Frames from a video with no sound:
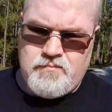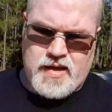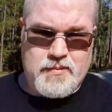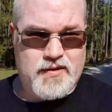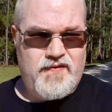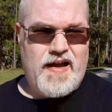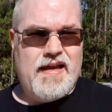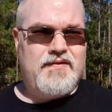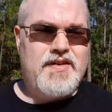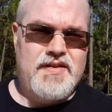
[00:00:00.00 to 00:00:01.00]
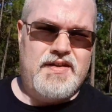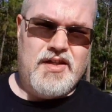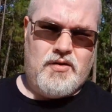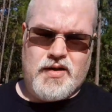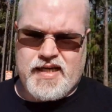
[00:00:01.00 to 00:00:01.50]
Babylon 5, uh, you
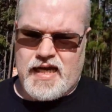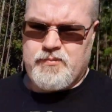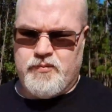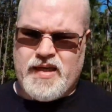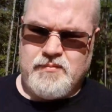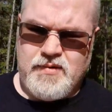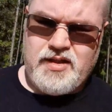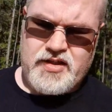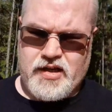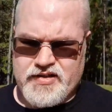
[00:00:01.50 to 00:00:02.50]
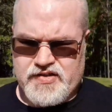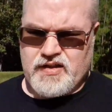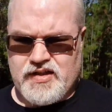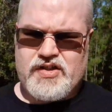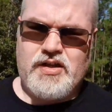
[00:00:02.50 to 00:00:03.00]
know, on top of being a military
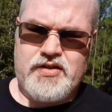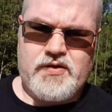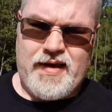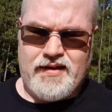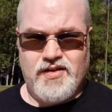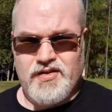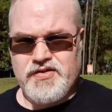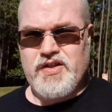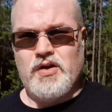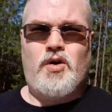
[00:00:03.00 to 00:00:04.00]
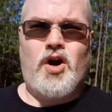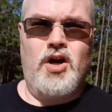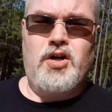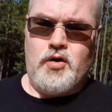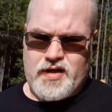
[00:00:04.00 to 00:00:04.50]
installation, also handles, you know,
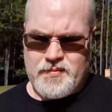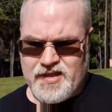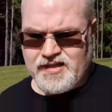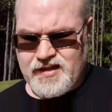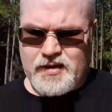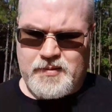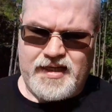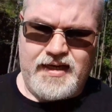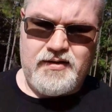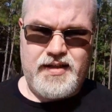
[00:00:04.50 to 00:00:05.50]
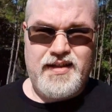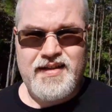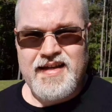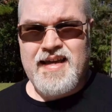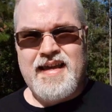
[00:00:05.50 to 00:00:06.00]
cargo coming in and coming out.
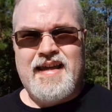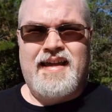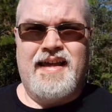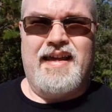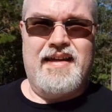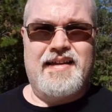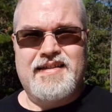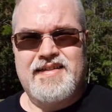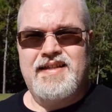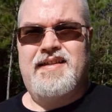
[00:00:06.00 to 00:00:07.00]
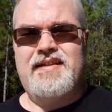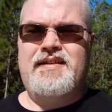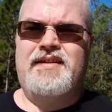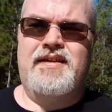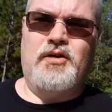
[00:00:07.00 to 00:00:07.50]
And
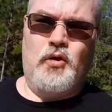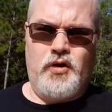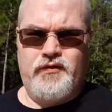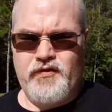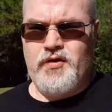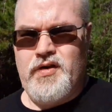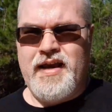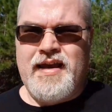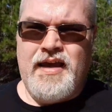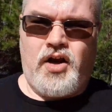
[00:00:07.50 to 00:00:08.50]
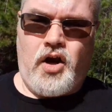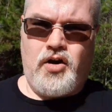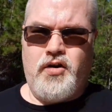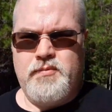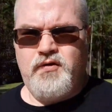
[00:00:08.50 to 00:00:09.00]
in order for
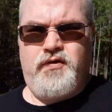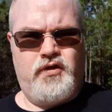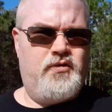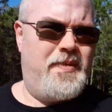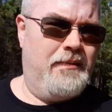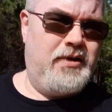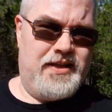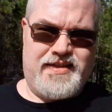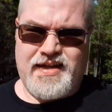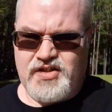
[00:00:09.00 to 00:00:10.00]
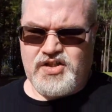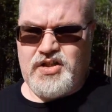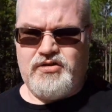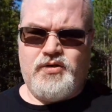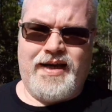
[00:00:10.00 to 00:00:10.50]
cargo to move through Babylon
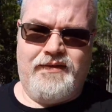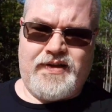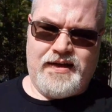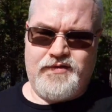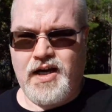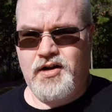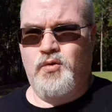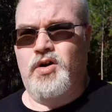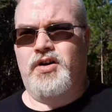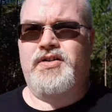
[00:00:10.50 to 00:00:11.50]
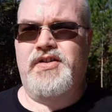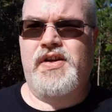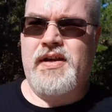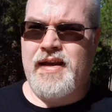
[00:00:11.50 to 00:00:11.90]
Station, you do have to have dock workers.